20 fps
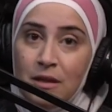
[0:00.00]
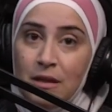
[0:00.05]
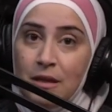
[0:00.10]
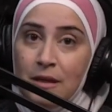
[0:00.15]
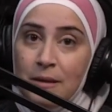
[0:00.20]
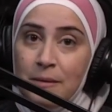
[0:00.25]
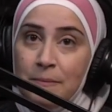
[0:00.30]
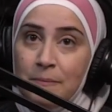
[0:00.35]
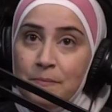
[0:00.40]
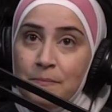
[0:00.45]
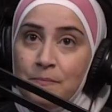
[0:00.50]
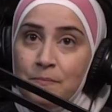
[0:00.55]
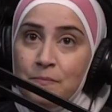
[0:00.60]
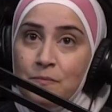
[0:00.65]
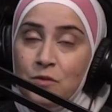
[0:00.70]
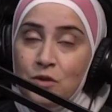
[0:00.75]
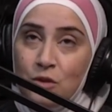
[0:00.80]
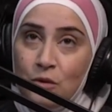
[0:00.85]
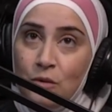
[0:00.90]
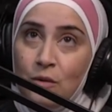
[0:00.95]
Um,
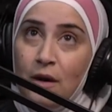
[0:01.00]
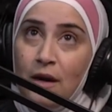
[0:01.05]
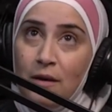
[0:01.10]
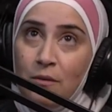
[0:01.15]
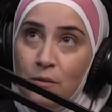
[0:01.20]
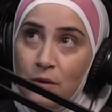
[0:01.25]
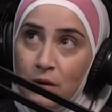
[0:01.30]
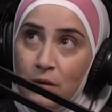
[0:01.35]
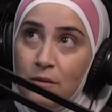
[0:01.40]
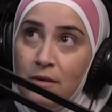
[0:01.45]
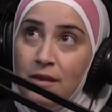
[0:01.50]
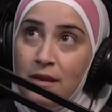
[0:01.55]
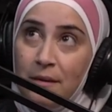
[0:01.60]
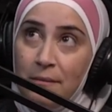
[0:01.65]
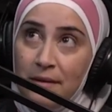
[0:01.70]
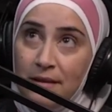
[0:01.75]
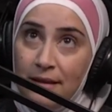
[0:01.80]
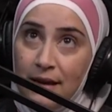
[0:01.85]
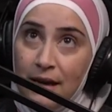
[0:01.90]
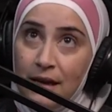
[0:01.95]
so I work with
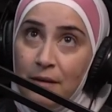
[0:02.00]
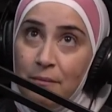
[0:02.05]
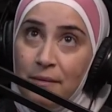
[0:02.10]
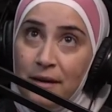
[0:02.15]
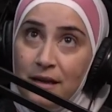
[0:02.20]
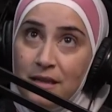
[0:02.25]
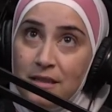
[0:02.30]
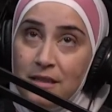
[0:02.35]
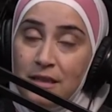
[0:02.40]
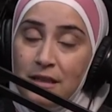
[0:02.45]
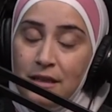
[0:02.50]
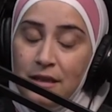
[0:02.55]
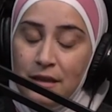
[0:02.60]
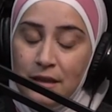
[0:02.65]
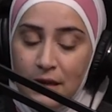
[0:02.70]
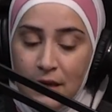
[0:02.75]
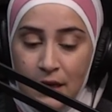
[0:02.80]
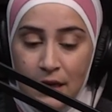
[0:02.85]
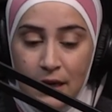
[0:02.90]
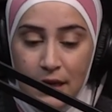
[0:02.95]
them in that capacity.
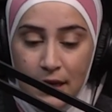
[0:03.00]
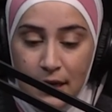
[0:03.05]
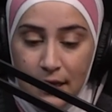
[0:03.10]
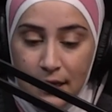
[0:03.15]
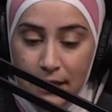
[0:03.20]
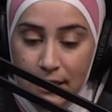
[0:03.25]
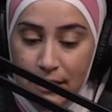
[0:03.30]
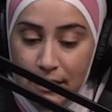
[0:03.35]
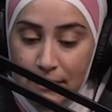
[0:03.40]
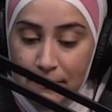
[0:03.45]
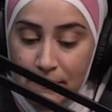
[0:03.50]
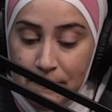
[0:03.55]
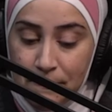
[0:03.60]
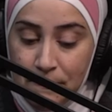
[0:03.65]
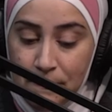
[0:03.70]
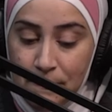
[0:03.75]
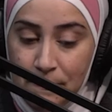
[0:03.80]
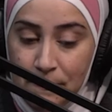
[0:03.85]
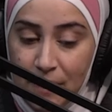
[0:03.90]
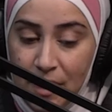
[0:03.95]

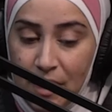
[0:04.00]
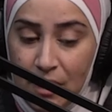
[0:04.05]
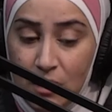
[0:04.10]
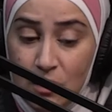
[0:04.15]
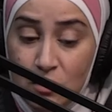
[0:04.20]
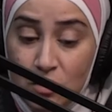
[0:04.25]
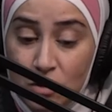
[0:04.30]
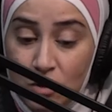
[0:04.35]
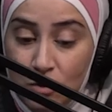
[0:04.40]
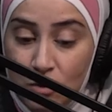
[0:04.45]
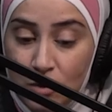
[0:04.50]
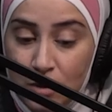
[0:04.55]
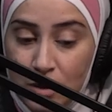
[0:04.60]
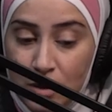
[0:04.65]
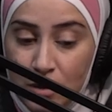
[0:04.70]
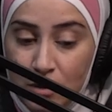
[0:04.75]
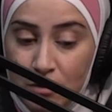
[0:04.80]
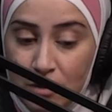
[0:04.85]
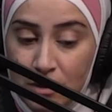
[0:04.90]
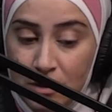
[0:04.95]
Um, I also
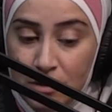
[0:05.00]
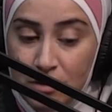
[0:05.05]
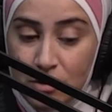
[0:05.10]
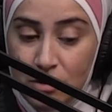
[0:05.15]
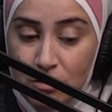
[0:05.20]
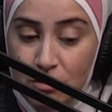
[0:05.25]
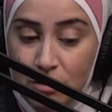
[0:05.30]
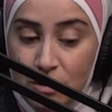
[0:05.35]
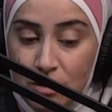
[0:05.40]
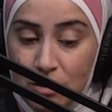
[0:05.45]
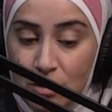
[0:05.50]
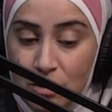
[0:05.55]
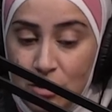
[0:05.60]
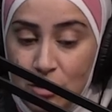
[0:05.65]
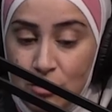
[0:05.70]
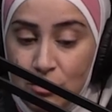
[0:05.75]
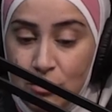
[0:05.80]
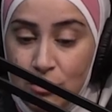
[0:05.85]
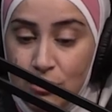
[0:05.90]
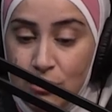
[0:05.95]
work with our students
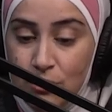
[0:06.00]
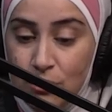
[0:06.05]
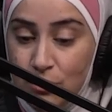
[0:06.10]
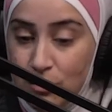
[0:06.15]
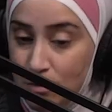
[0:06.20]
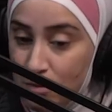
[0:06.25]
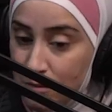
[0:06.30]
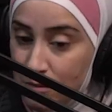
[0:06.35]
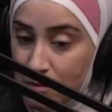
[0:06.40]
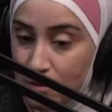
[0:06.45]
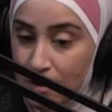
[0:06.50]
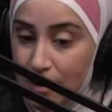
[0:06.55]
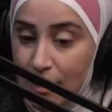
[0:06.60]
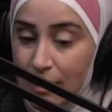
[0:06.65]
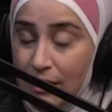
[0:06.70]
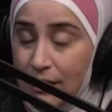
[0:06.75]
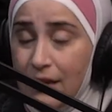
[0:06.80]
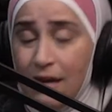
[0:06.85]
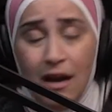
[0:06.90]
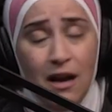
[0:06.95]
to
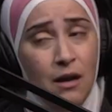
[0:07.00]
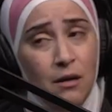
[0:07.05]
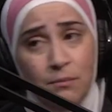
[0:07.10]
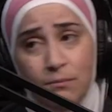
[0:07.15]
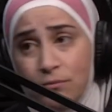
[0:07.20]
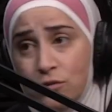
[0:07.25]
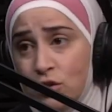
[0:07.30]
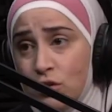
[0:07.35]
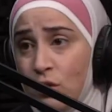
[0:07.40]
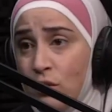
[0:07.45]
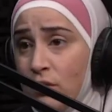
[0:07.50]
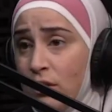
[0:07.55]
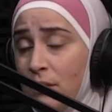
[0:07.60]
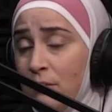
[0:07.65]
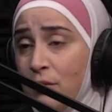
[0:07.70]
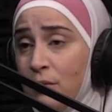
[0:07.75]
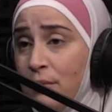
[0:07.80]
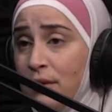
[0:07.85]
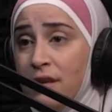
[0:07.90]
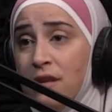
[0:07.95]
uh, help show
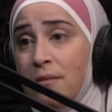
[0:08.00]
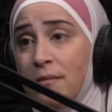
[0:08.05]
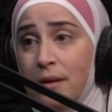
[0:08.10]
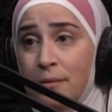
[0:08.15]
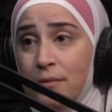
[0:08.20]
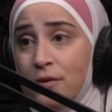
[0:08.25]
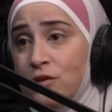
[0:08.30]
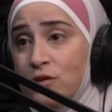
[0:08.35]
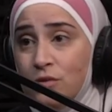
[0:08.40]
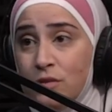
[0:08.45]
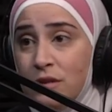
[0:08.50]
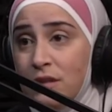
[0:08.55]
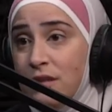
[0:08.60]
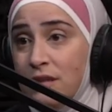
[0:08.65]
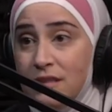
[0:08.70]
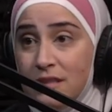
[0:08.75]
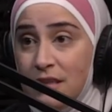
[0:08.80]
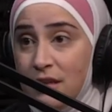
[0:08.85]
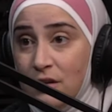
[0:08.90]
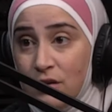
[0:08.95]
them or bring them
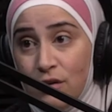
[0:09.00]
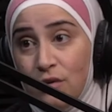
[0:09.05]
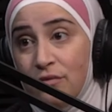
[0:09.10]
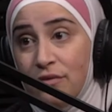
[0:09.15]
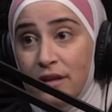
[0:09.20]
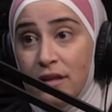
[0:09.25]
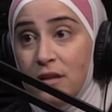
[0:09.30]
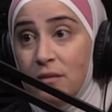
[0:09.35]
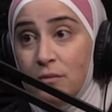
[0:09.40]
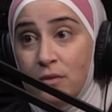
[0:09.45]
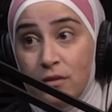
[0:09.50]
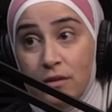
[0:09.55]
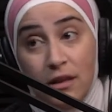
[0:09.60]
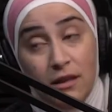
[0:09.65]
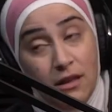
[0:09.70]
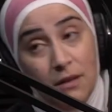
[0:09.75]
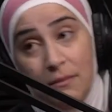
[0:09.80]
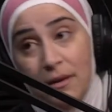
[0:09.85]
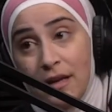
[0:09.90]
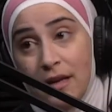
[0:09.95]
opportunities that are available
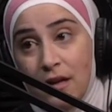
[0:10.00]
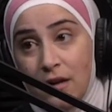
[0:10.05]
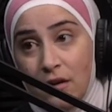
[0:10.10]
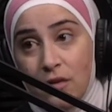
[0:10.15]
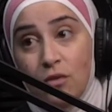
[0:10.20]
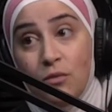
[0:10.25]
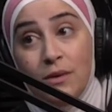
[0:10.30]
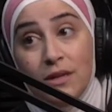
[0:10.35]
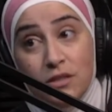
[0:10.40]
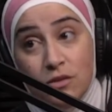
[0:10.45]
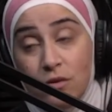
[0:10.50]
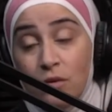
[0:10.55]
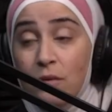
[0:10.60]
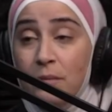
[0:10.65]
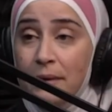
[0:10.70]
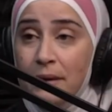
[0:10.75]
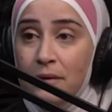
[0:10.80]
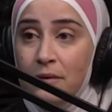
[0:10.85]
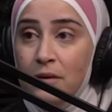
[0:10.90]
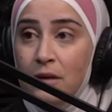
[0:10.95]
that they may not otherwise know
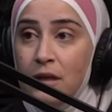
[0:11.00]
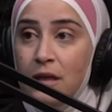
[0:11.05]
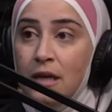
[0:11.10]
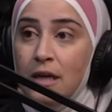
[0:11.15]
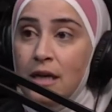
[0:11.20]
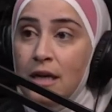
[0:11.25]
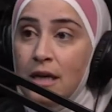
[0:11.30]
about.